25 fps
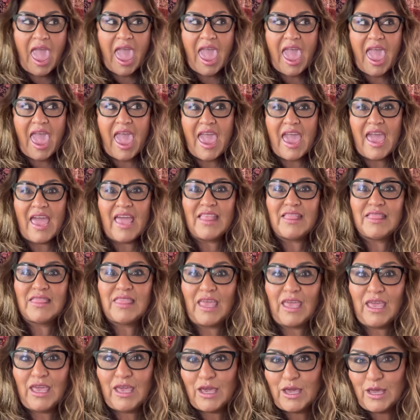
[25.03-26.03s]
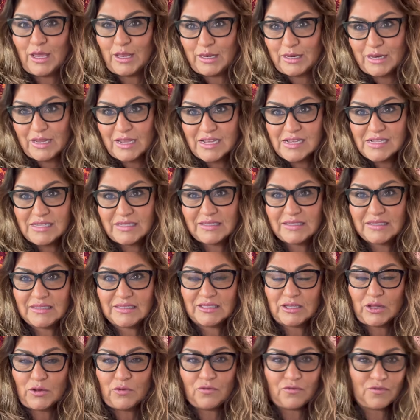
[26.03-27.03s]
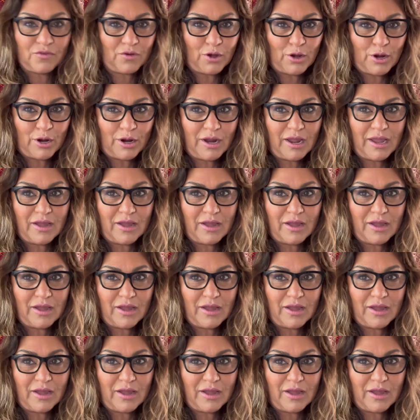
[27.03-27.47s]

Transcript: And thank goodness, so far,